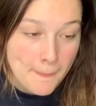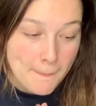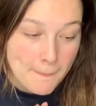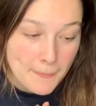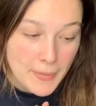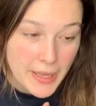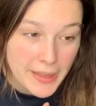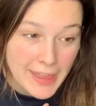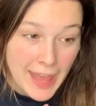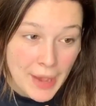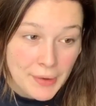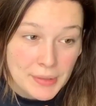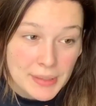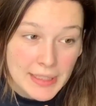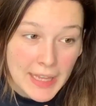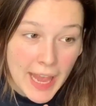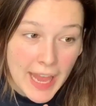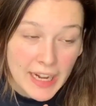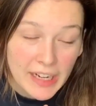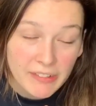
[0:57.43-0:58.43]
that was
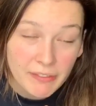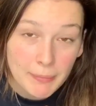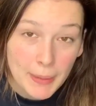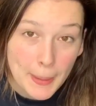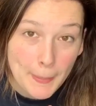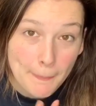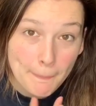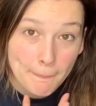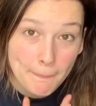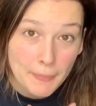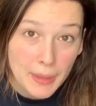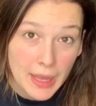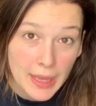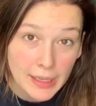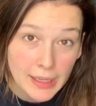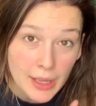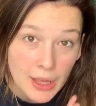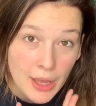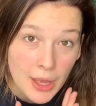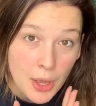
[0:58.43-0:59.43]
kind of my
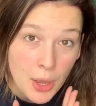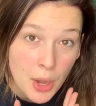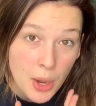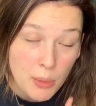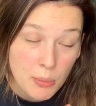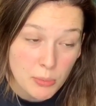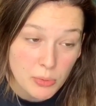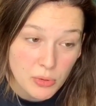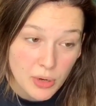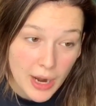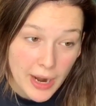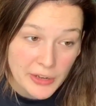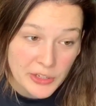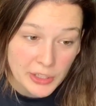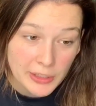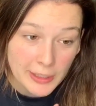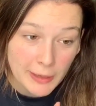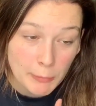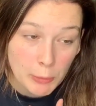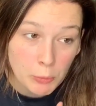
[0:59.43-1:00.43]
big
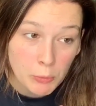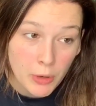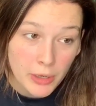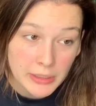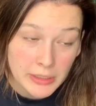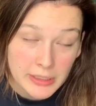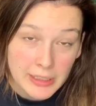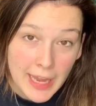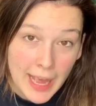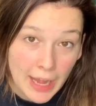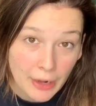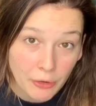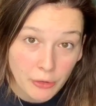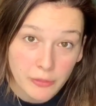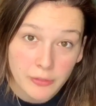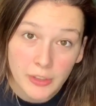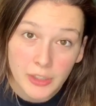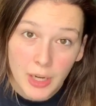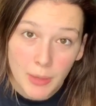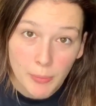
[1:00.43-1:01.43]
project that I've been wanting to tackle
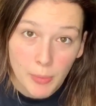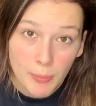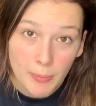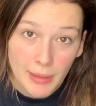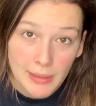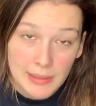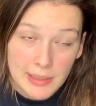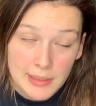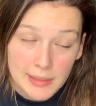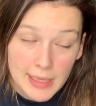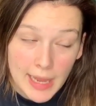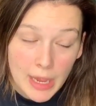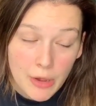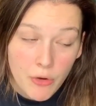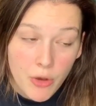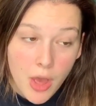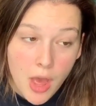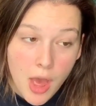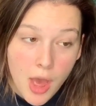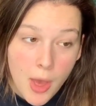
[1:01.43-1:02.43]
for a couple months
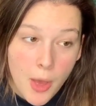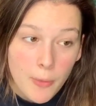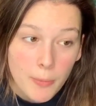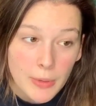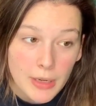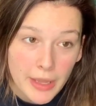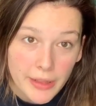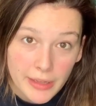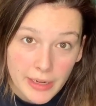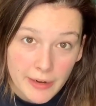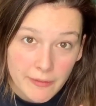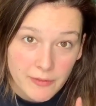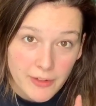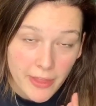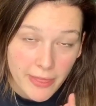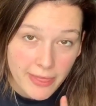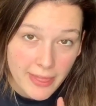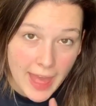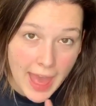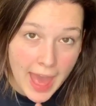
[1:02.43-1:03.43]
now. But now that I've
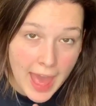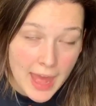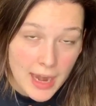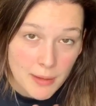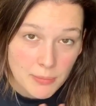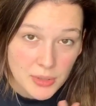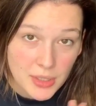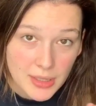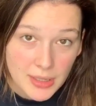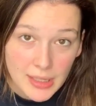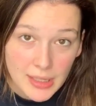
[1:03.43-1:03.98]
done that and I'm just